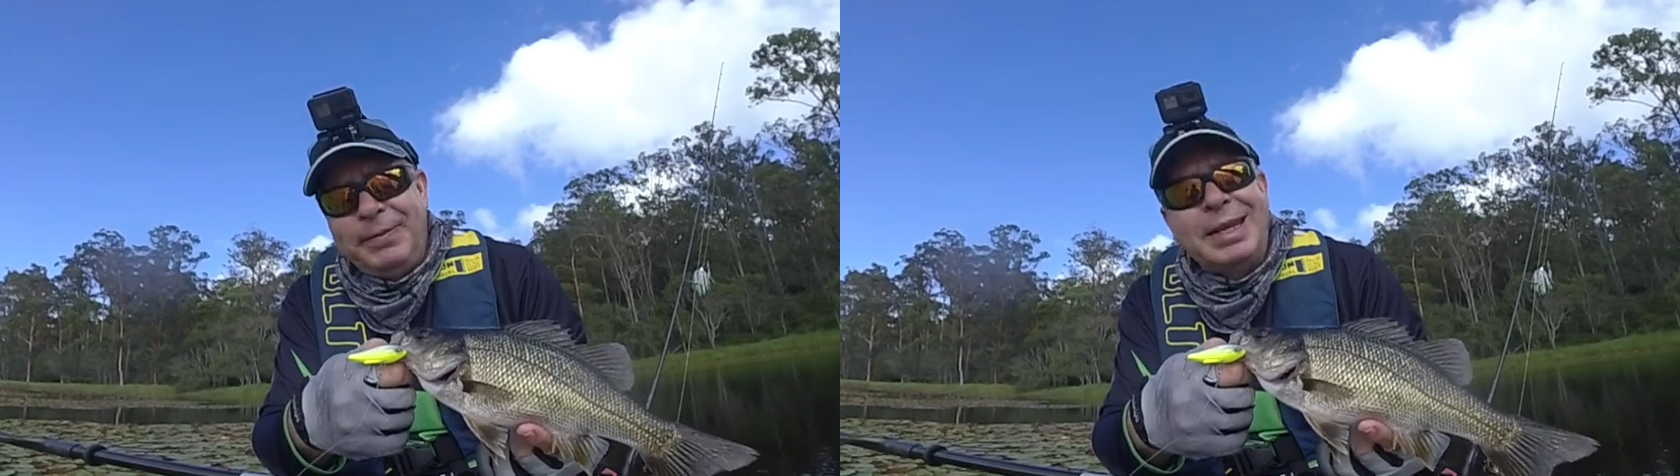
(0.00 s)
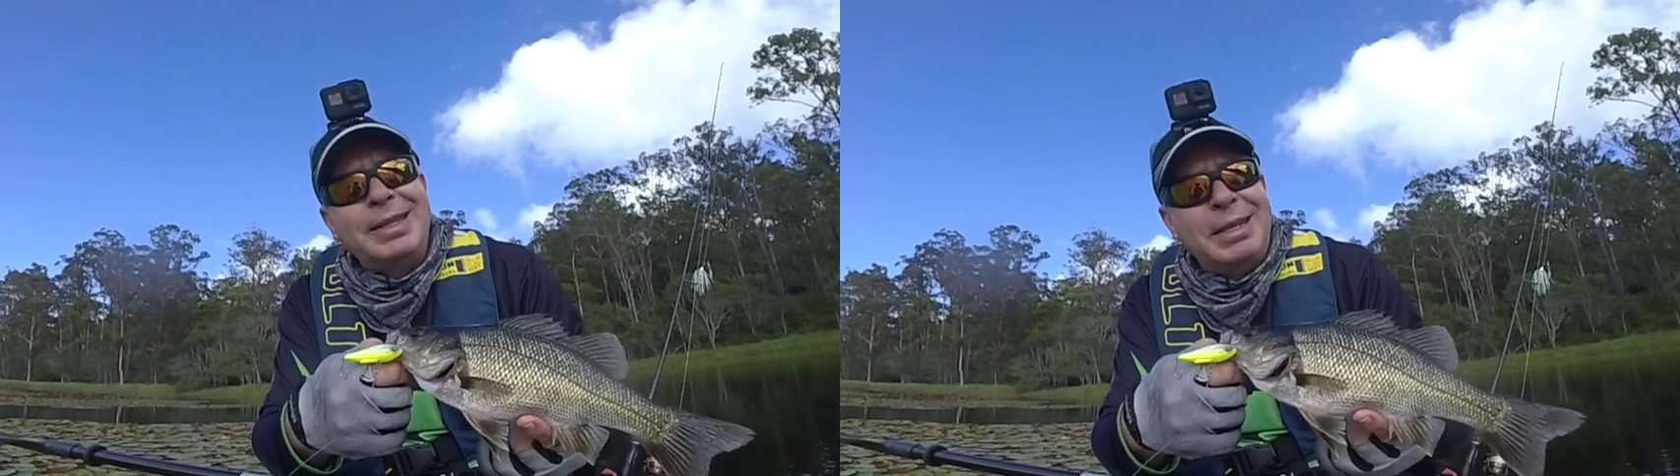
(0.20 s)

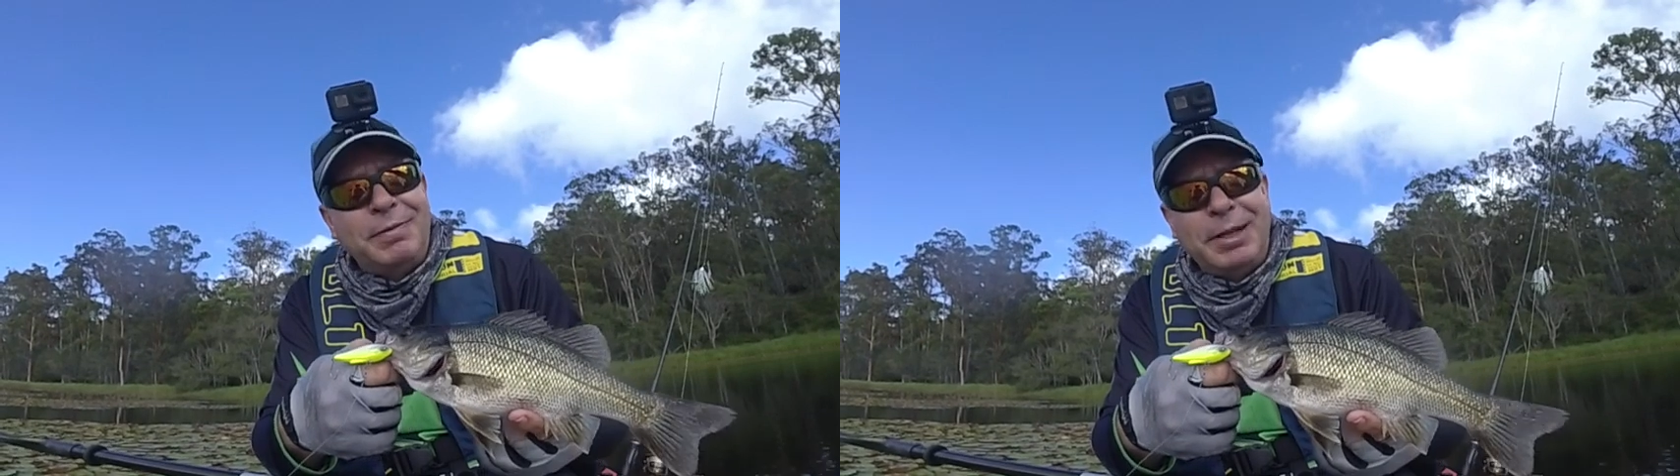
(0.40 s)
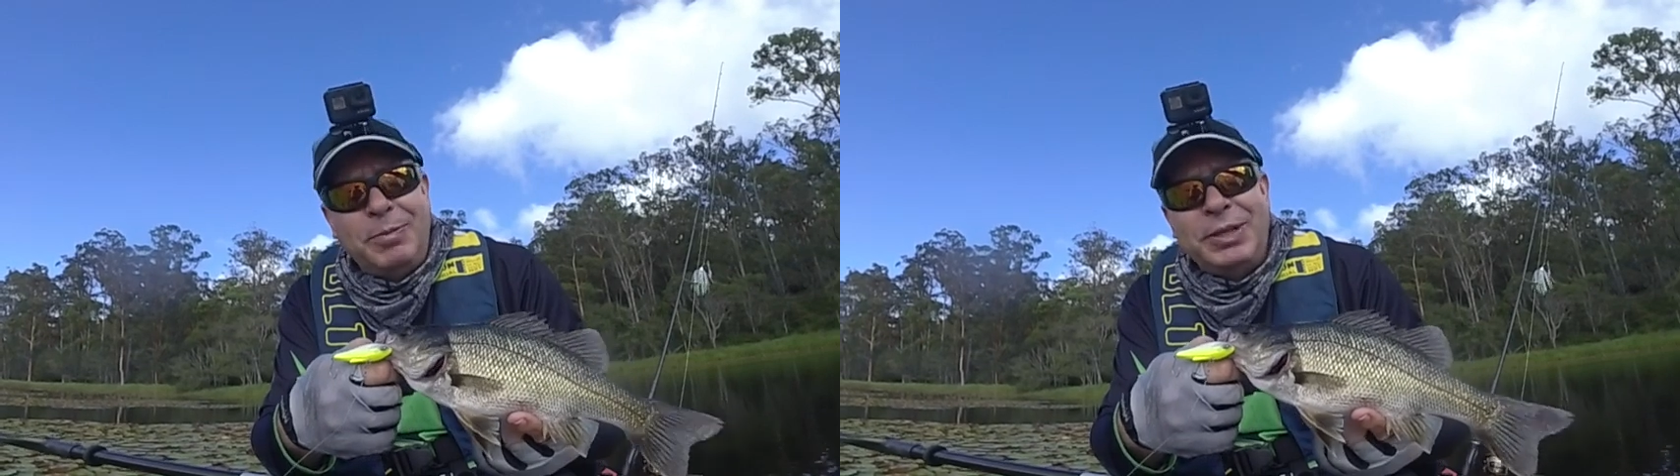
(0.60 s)
and it
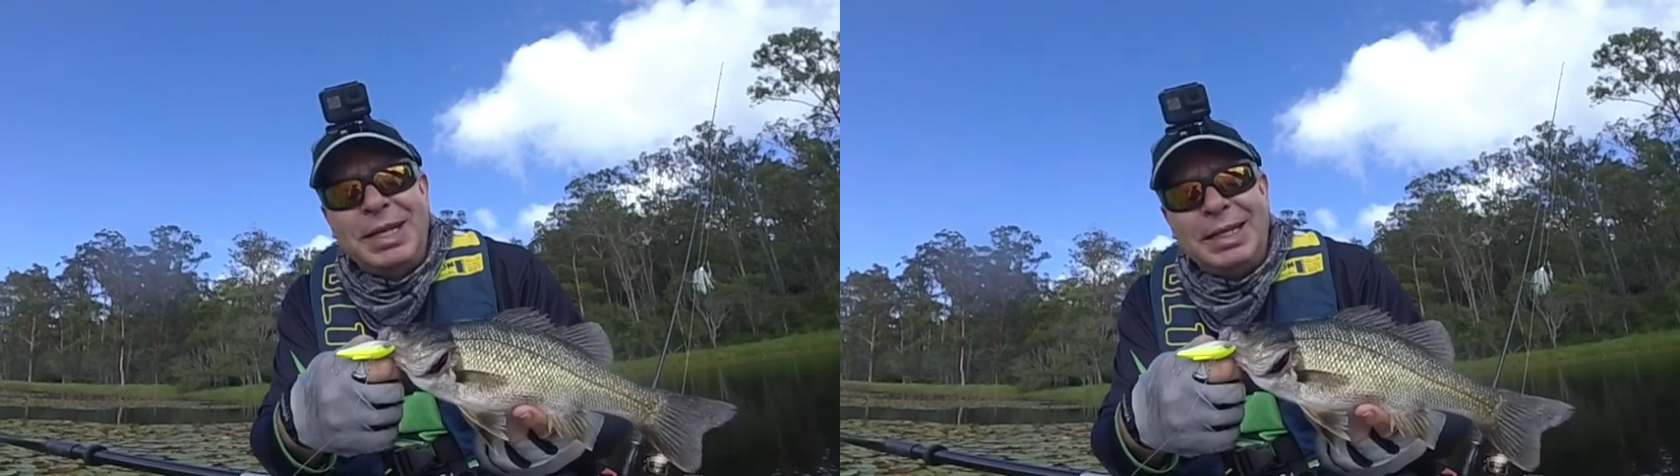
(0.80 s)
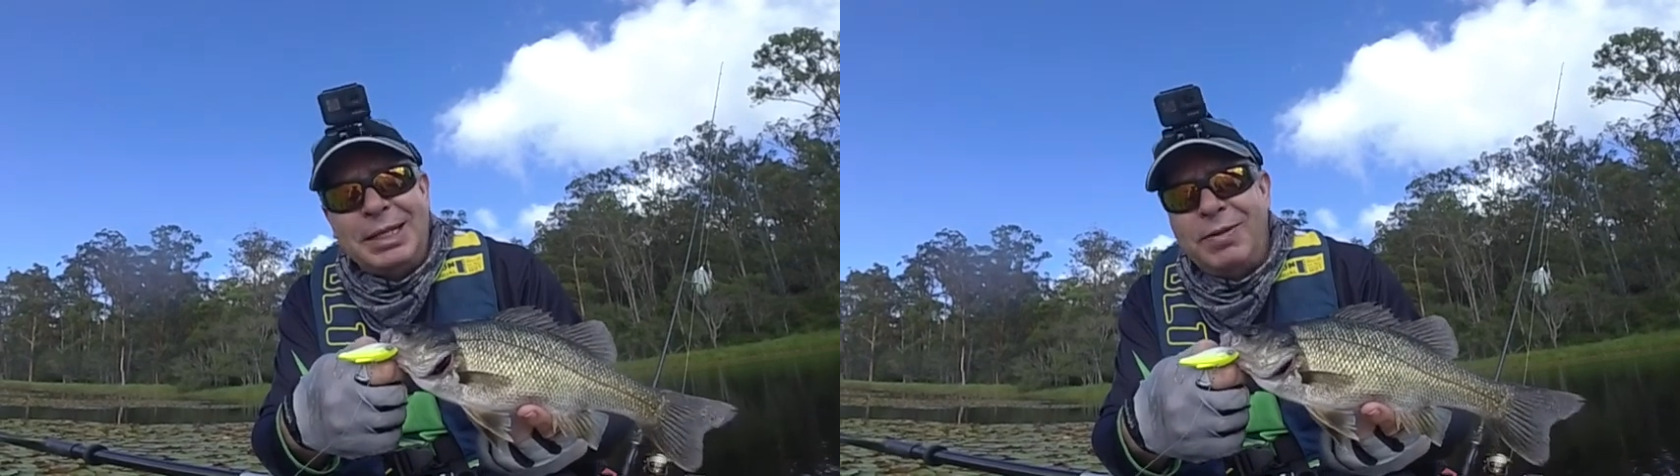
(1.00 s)
definitely
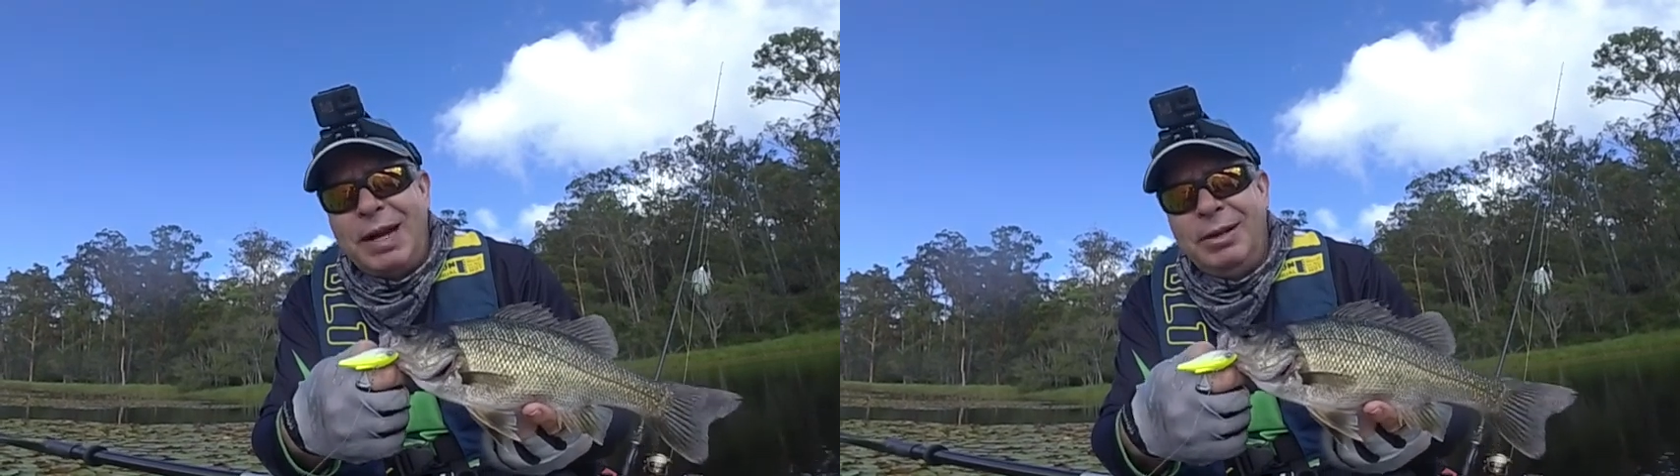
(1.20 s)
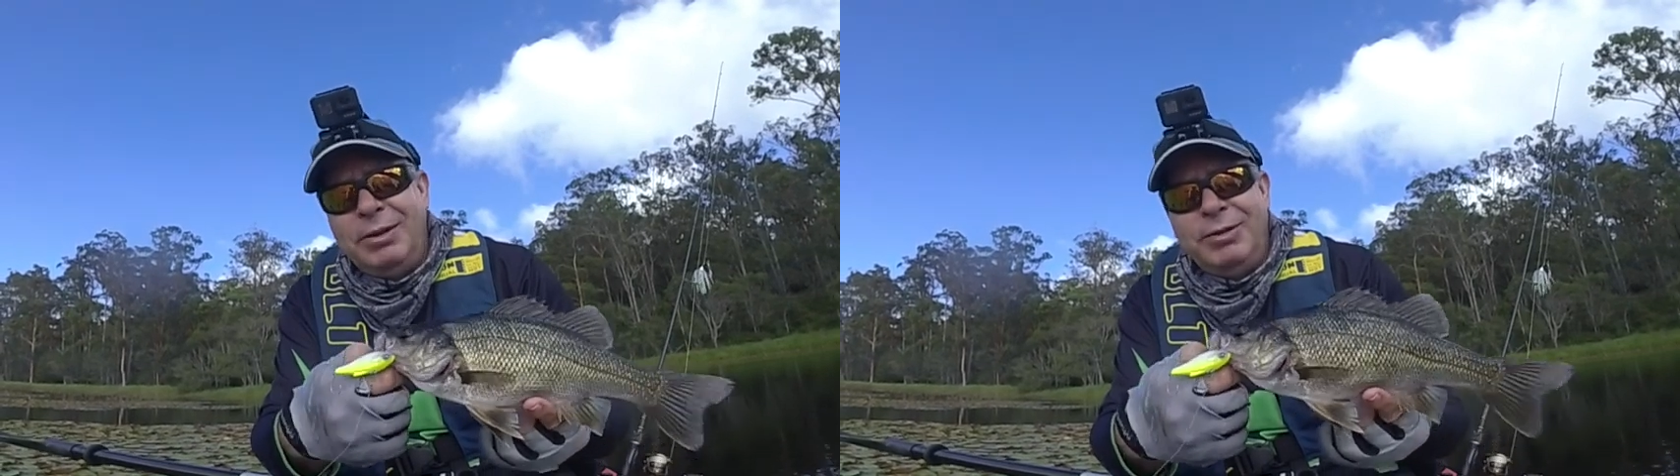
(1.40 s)
protects the
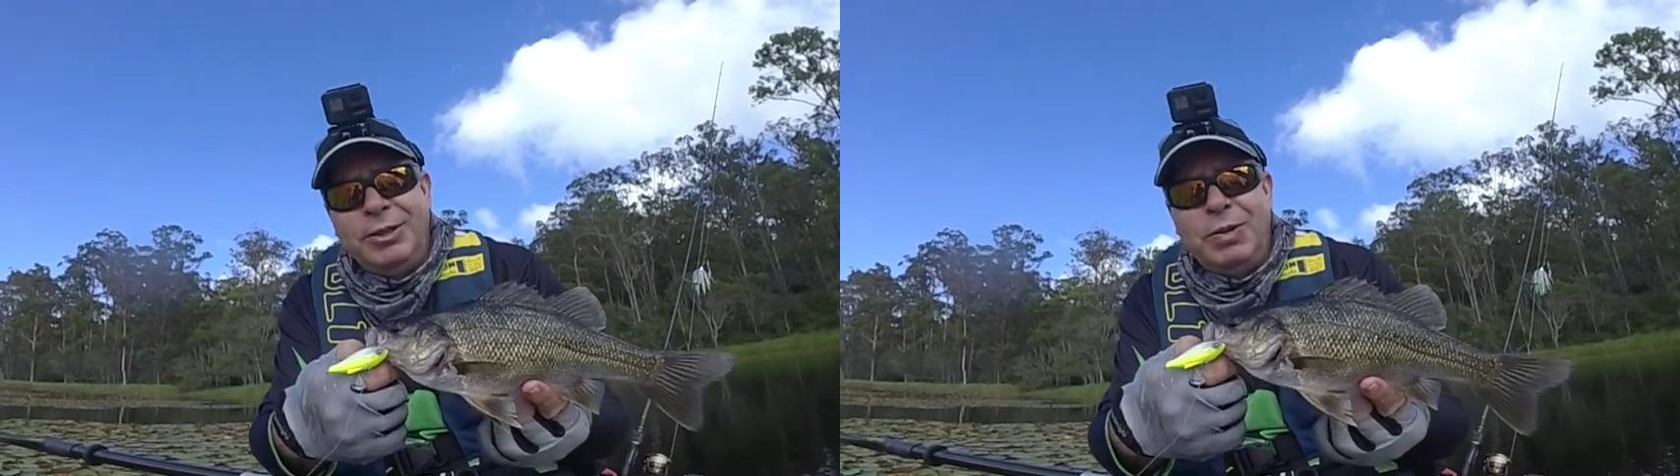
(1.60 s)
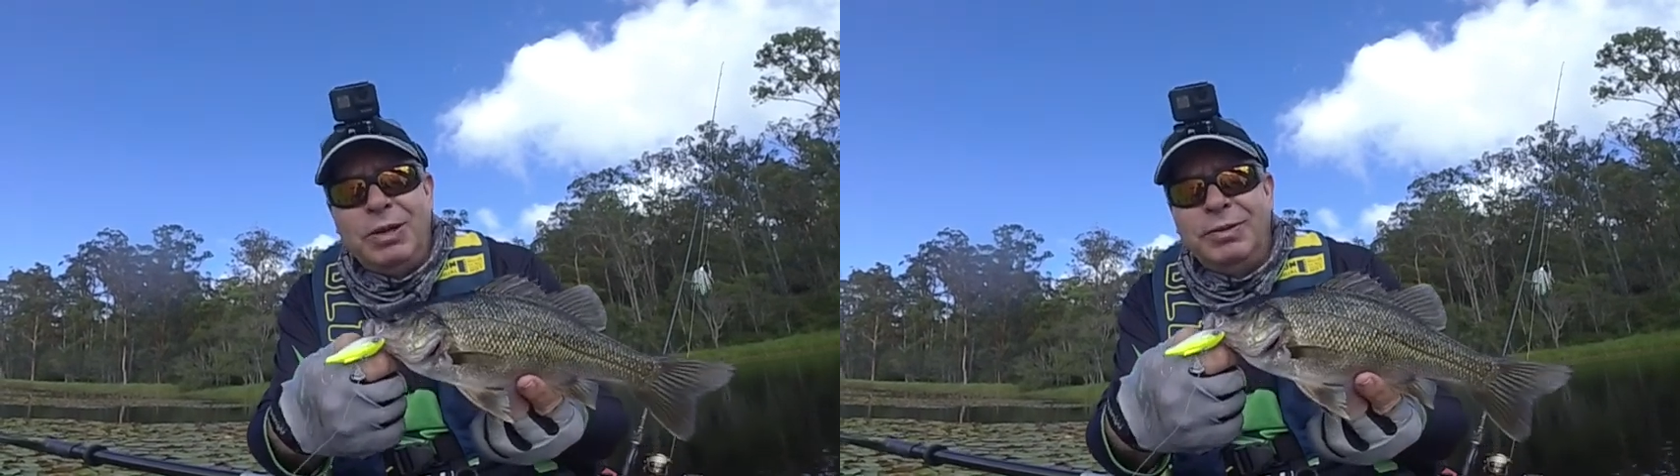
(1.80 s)
angler
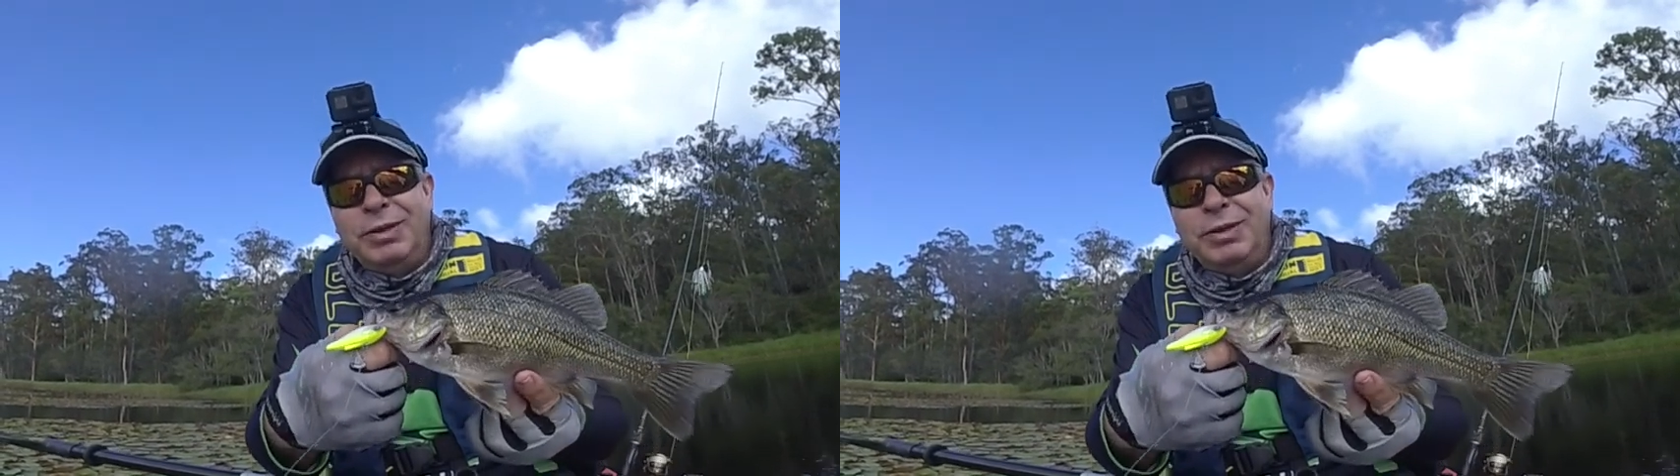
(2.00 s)
as well.